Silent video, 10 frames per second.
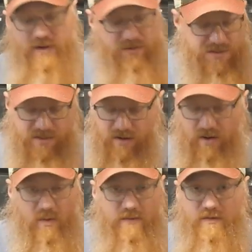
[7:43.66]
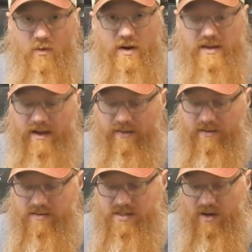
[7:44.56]
you just start going from one to the
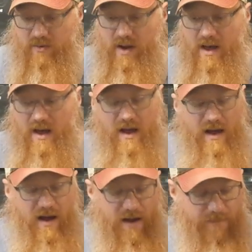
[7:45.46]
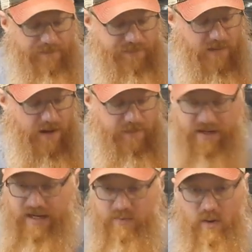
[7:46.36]
other. So um, I'm going to
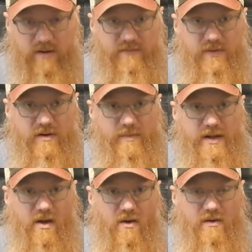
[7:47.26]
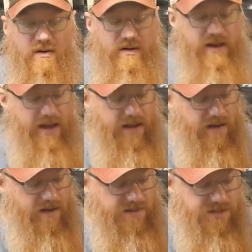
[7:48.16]
keep working for a little bit longer.
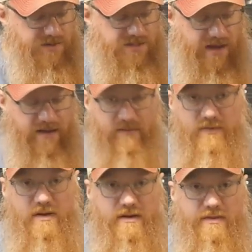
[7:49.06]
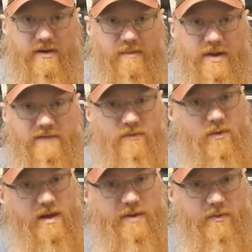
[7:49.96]
And as soon as I have another update for
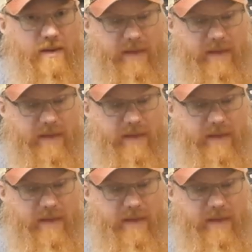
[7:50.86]
you, I'll be right